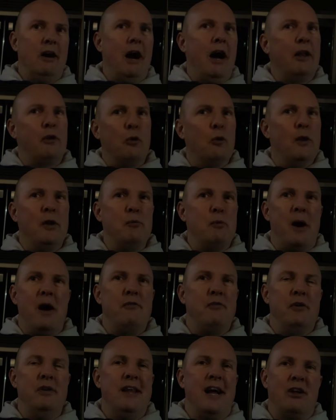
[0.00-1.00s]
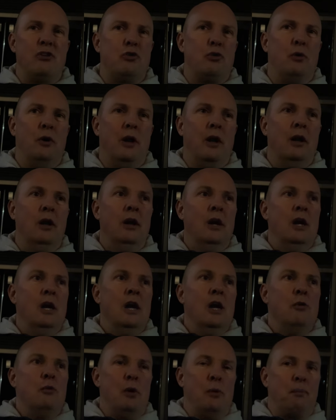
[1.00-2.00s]
I don't think we'll have a natural
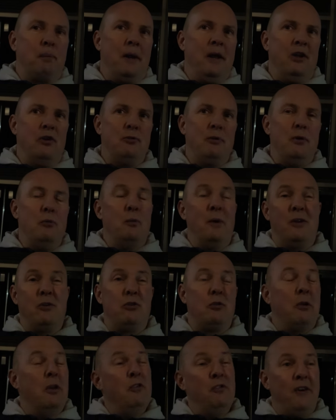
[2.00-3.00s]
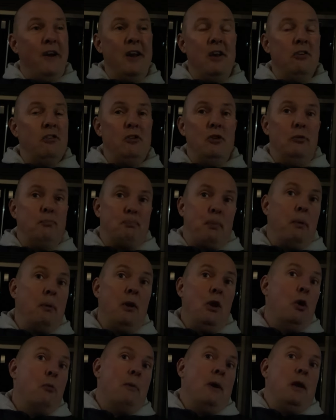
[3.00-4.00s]
replacement, which, in fairness,
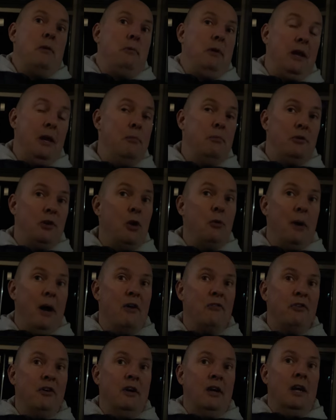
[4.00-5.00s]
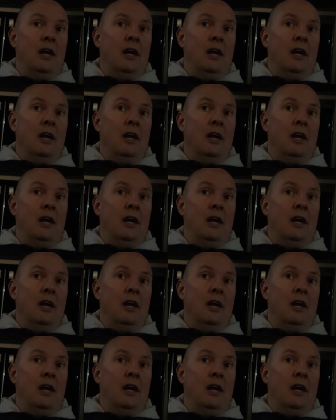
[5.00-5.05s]
probably not many teams do have.